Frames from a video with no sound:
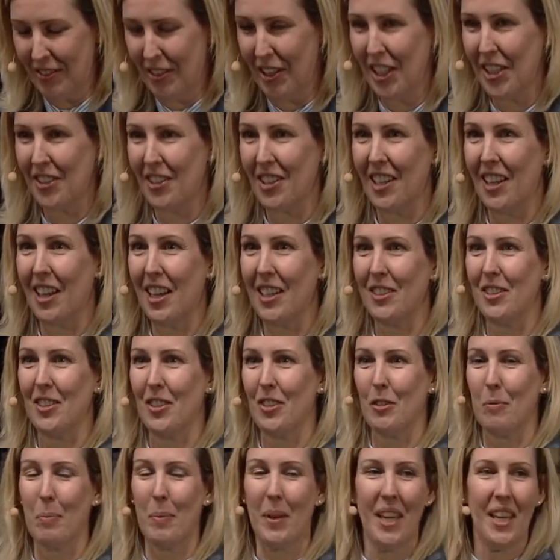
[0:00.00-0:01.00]
Really
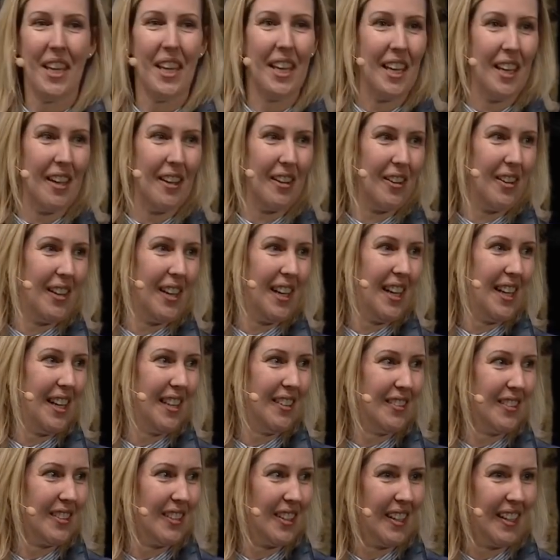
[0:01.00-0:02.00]
delighted to be here
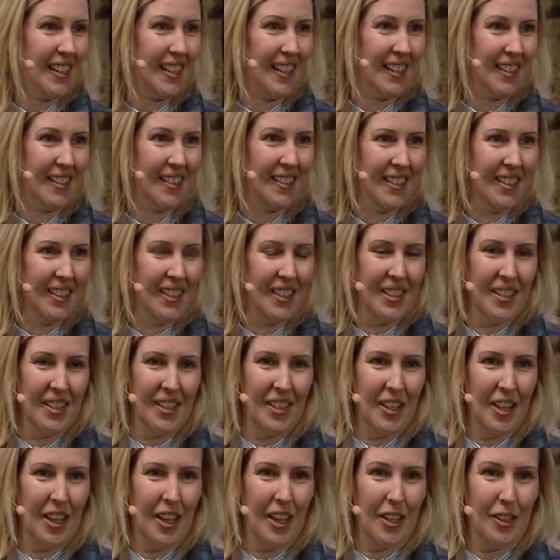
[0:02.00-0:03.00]
and
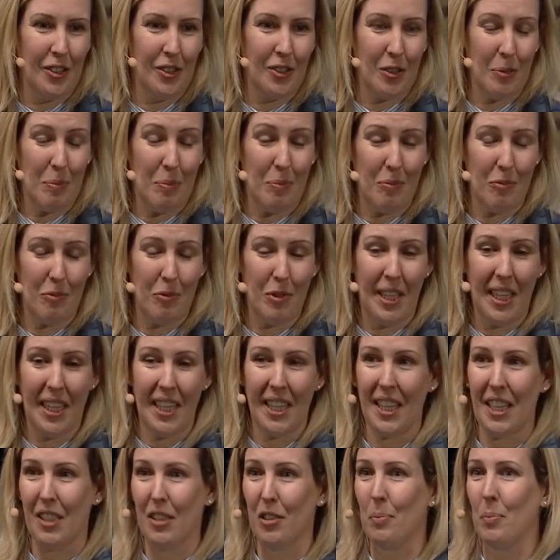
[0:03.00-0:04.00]
heard some
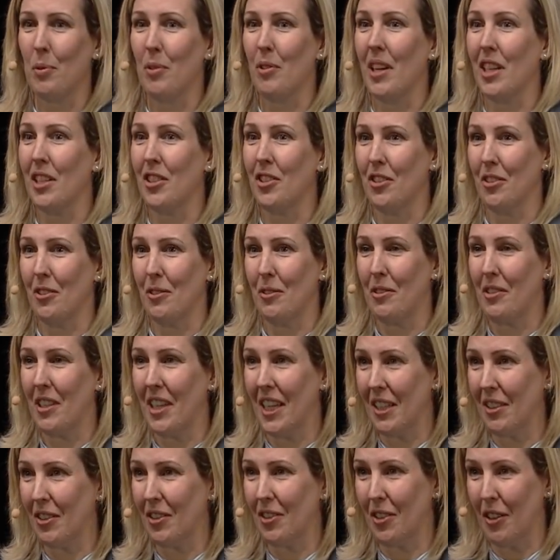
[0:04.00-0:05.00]
really inspirational
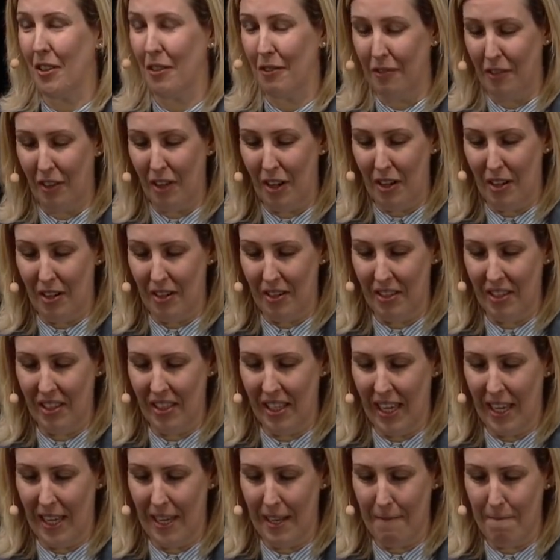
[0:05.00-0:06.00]
things so far.
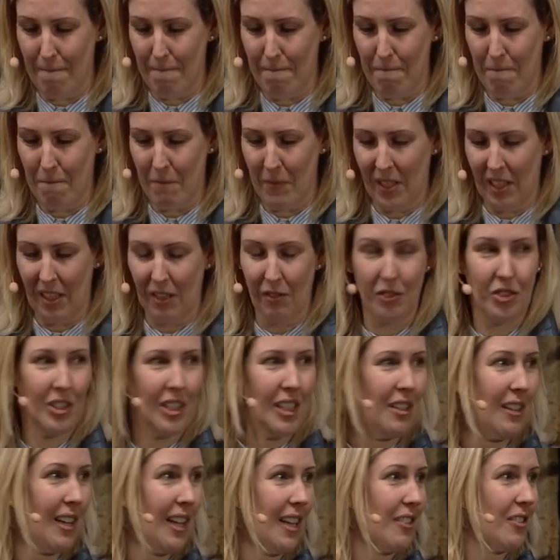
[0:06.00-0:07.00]

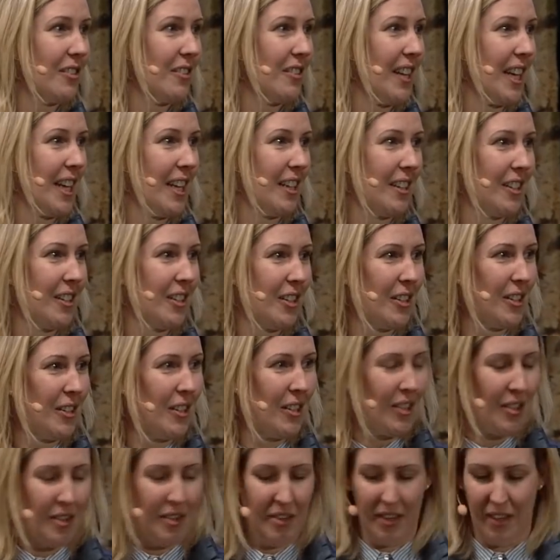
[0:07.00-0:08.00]
Obviously, I'd like to thank
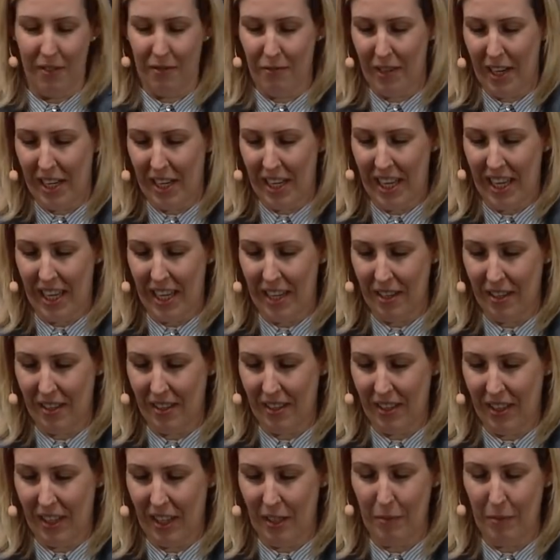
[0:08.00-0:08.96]
Rene